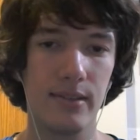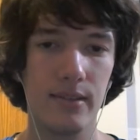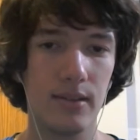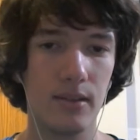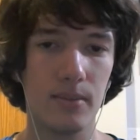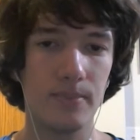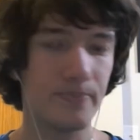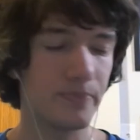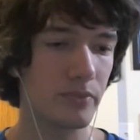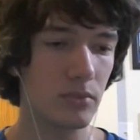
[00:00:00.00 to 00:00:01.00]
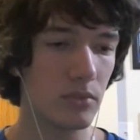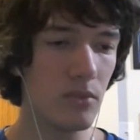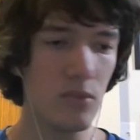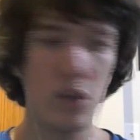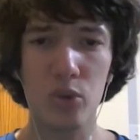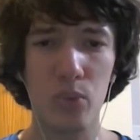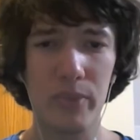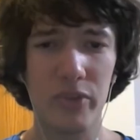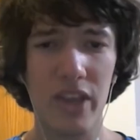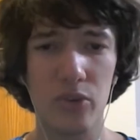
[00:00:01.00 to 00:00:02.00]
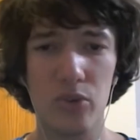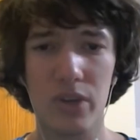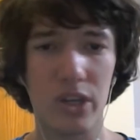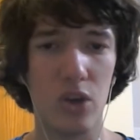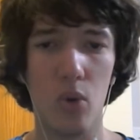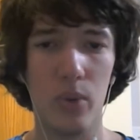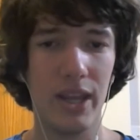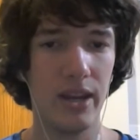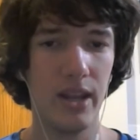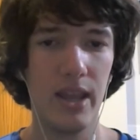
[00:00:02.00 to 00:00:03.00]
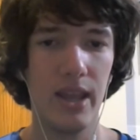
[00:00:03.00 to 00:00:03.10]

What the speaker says: on their website, so you can go in